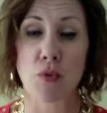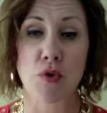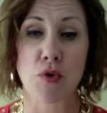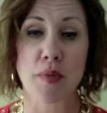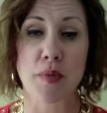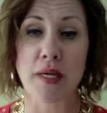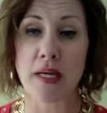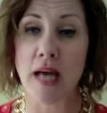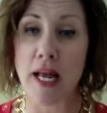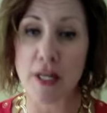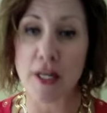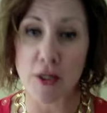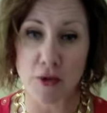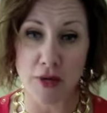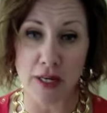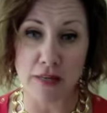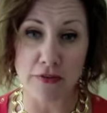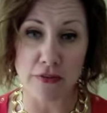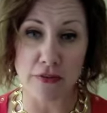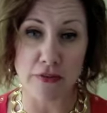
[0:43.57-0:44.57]
We're beyond
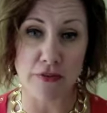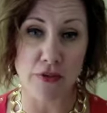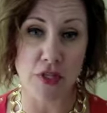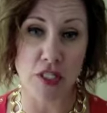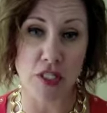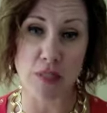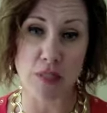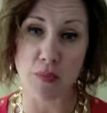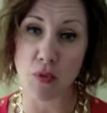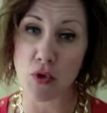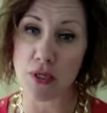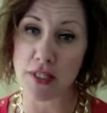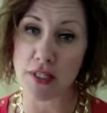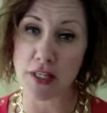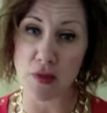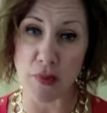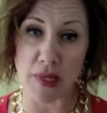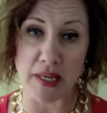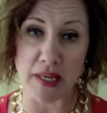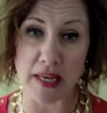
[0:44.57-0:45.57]
grateful for the support
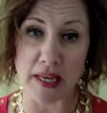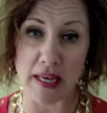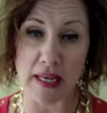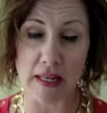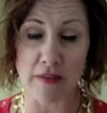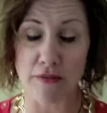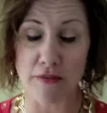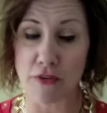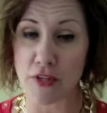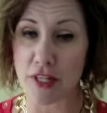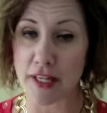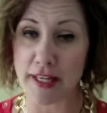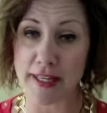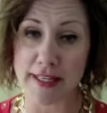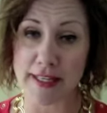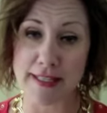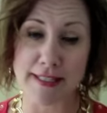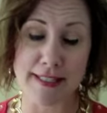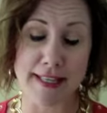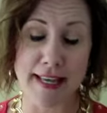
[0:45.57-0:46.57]
that we get and for the
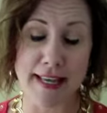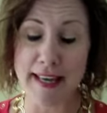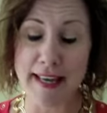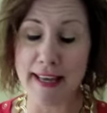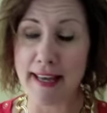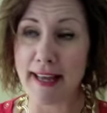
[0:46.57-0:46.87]
kids.